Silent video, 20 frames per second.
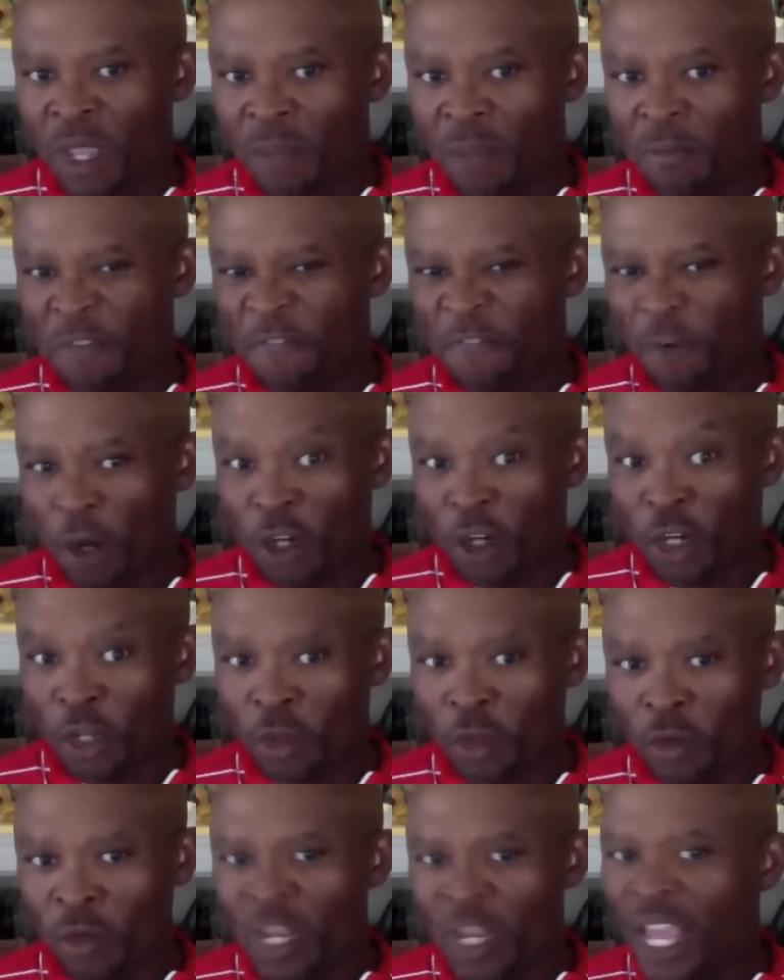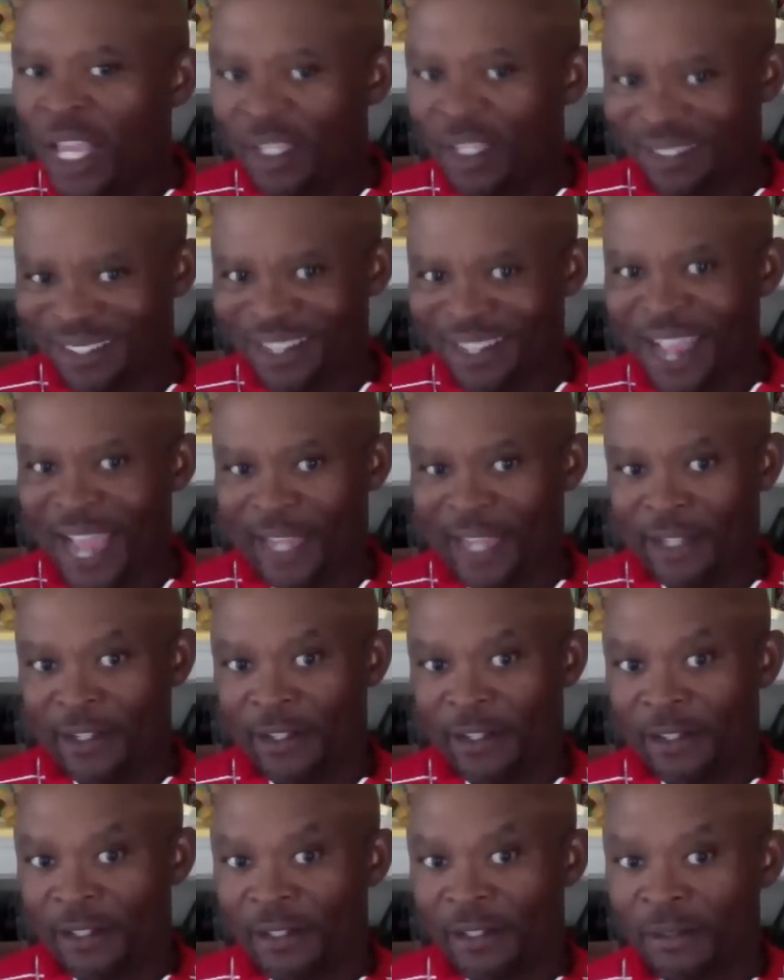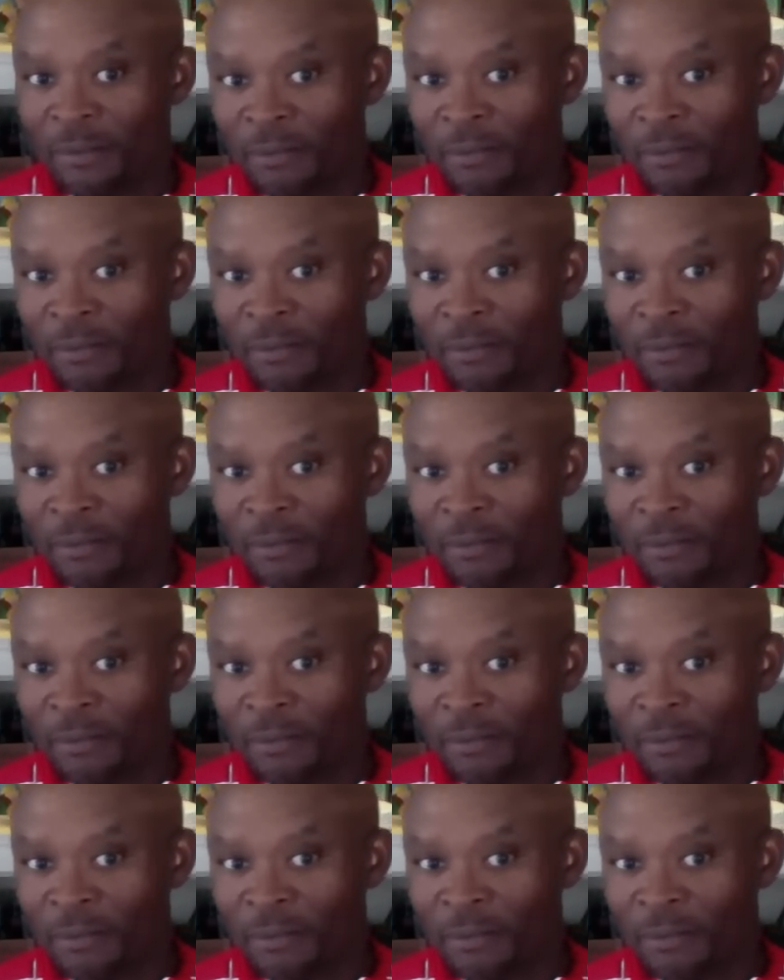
before noon it's nice.